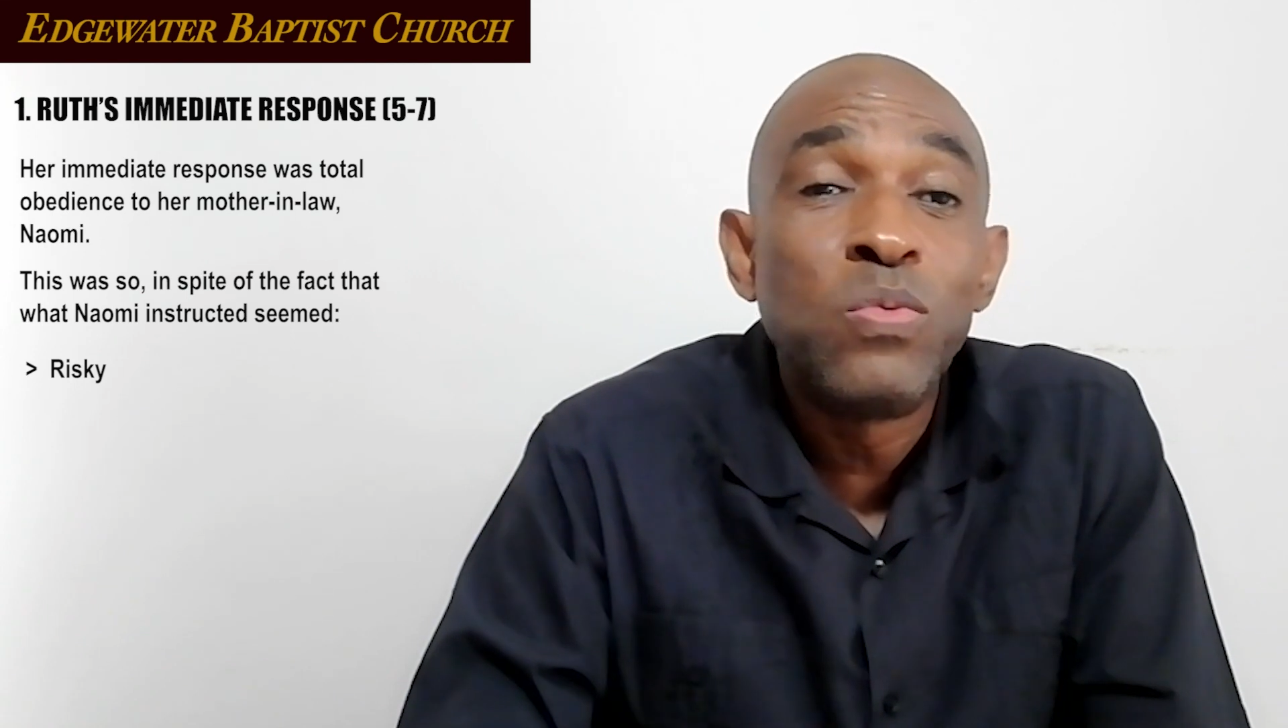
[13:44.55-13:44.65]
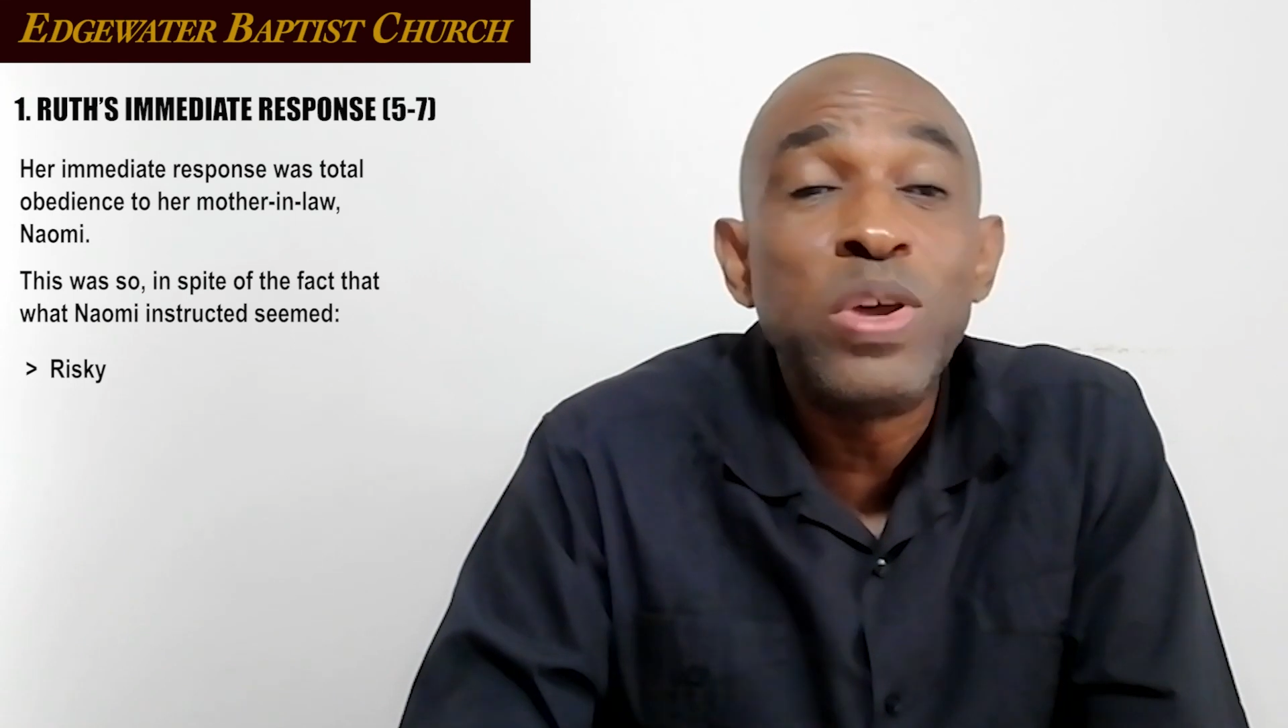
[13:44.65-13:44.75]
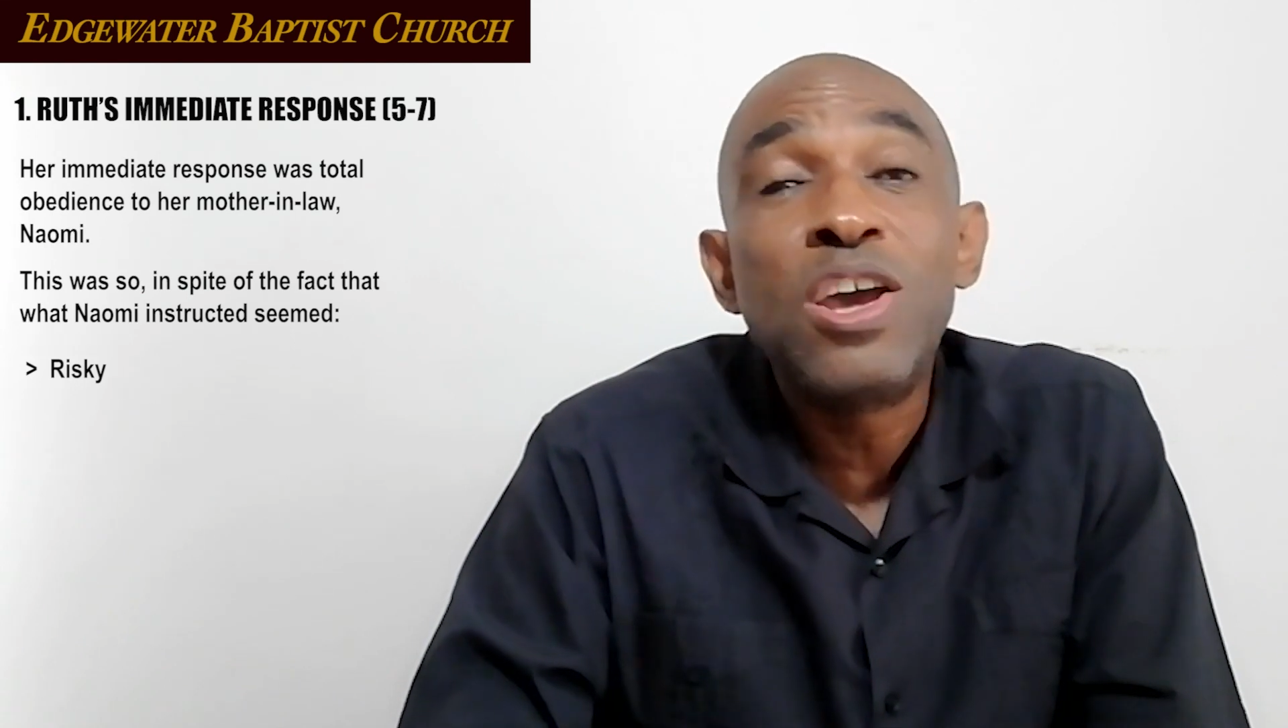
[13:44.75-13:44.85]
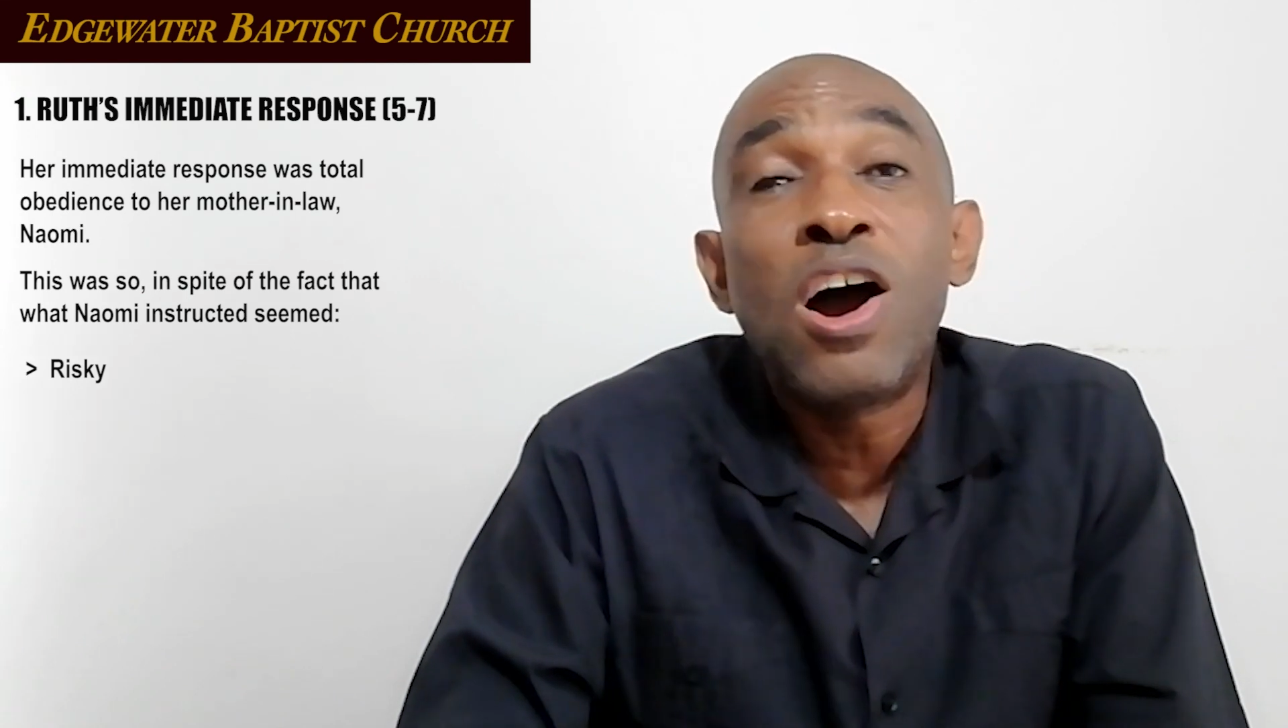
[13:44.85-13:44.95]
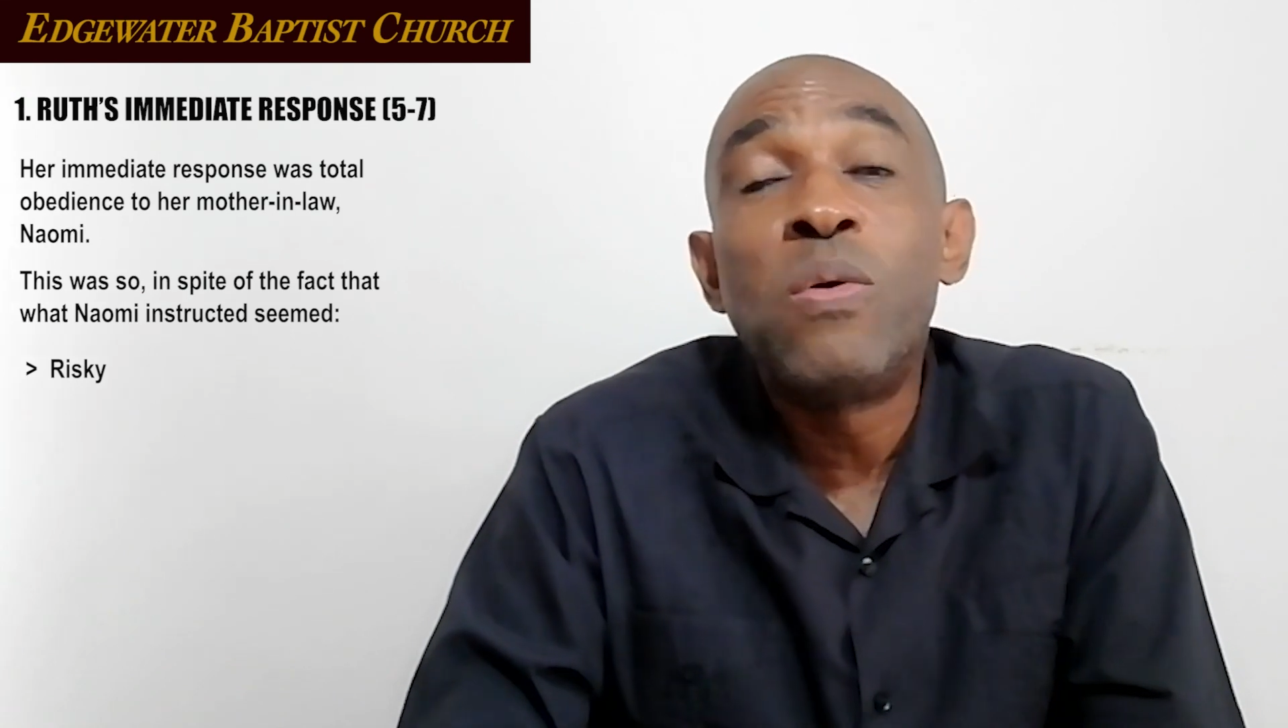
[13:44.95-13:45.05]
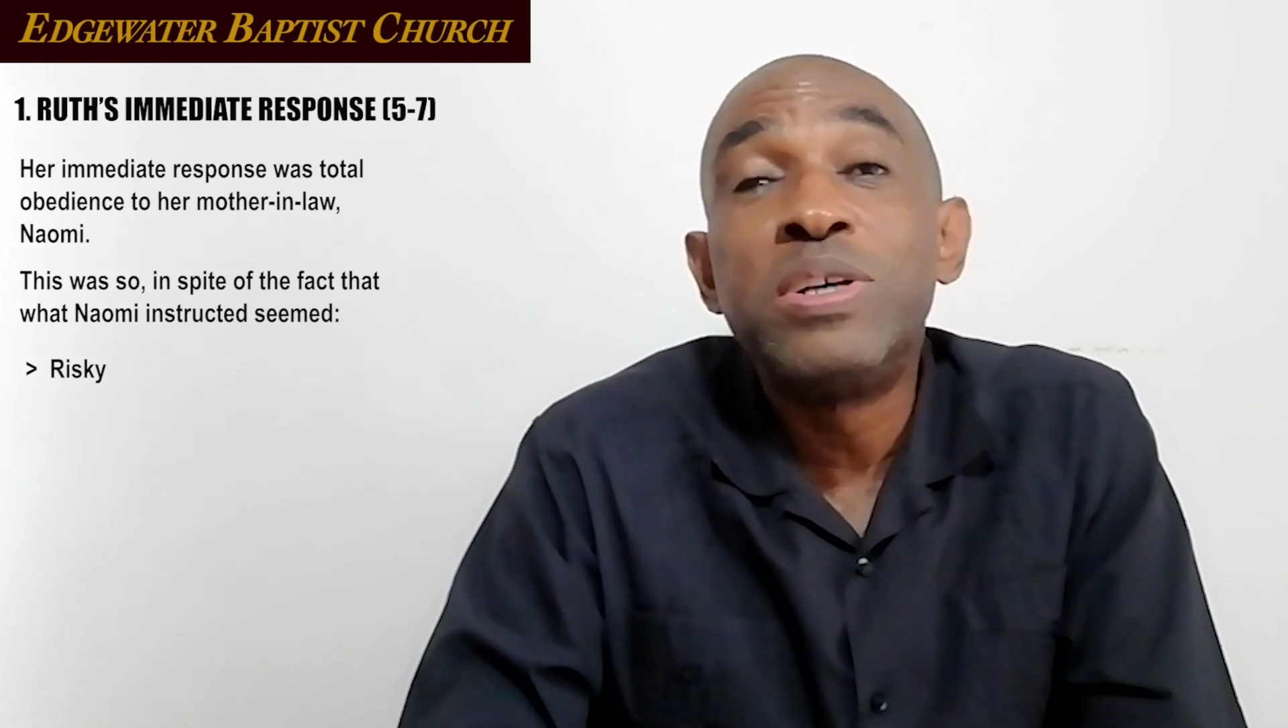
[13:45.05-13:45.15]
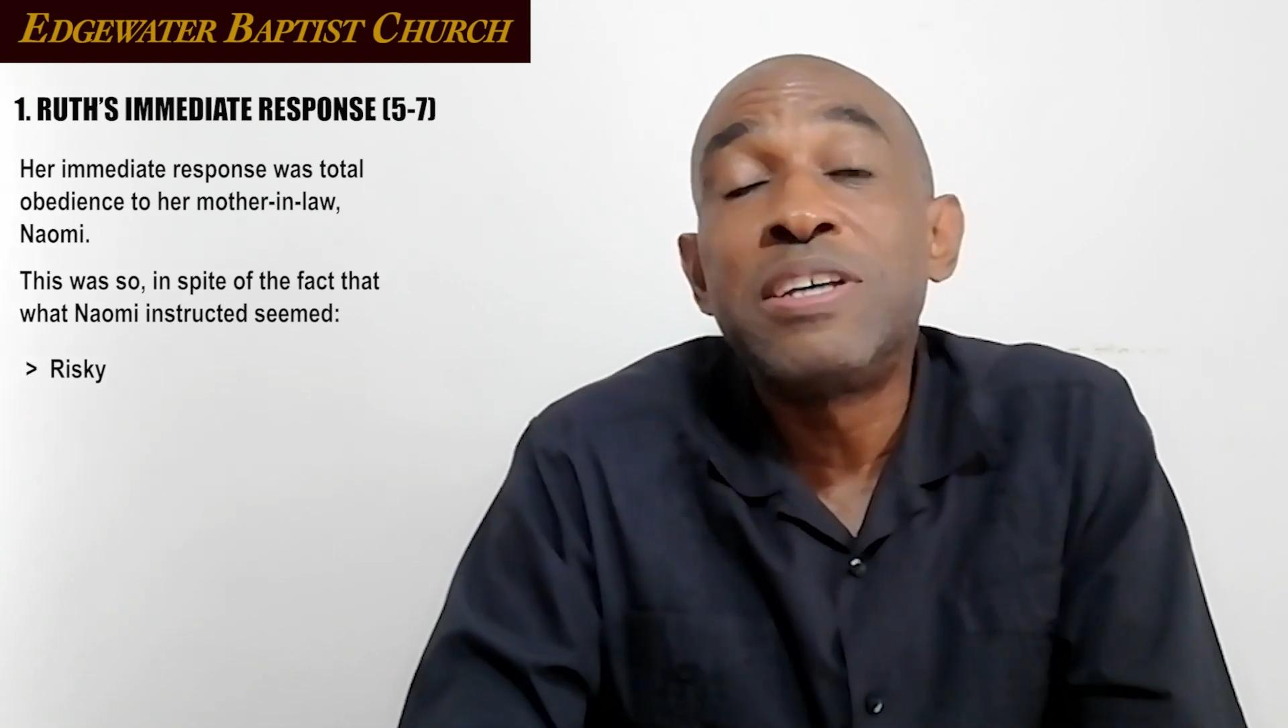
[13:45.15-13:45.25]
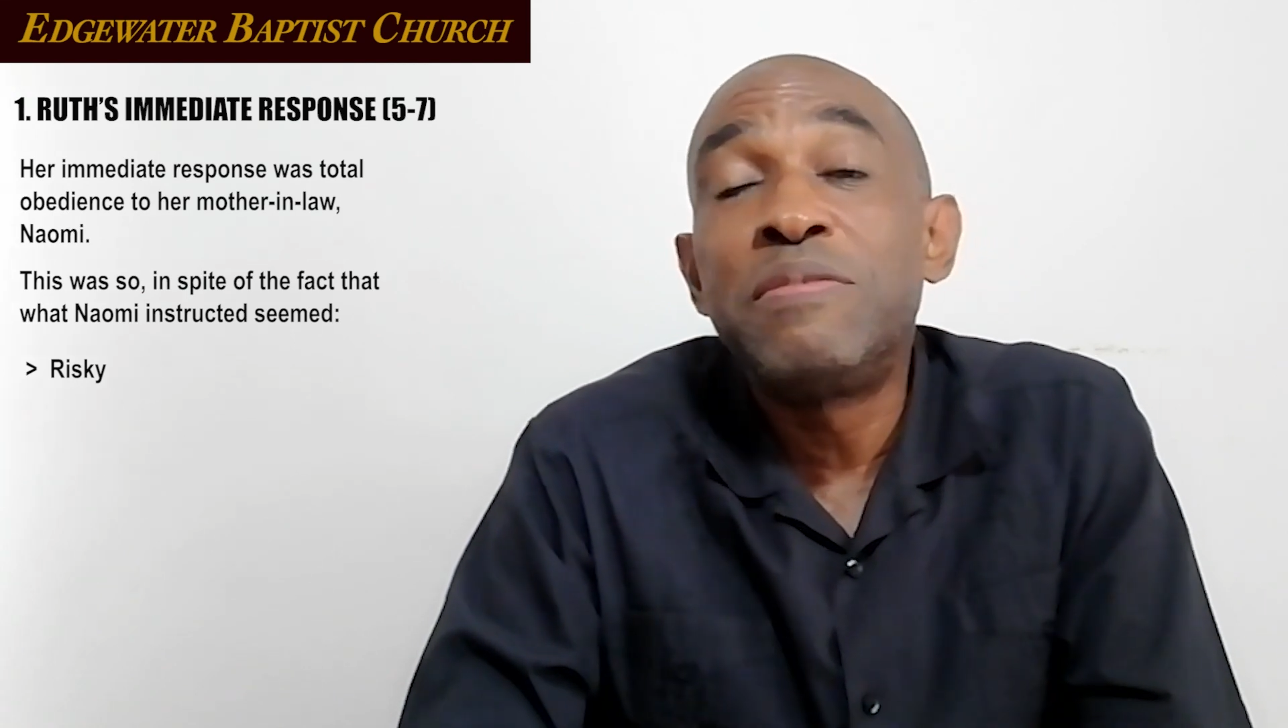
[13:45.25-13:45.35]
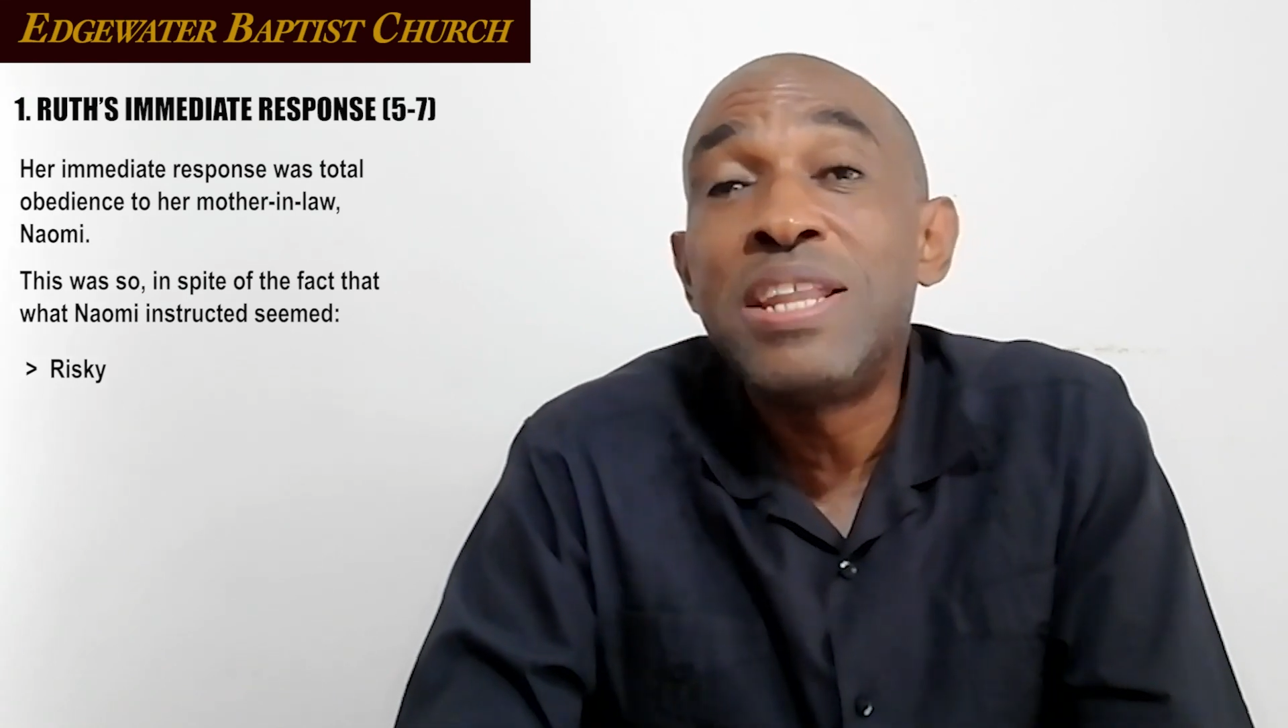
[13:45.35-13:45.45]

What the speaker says: wee hours of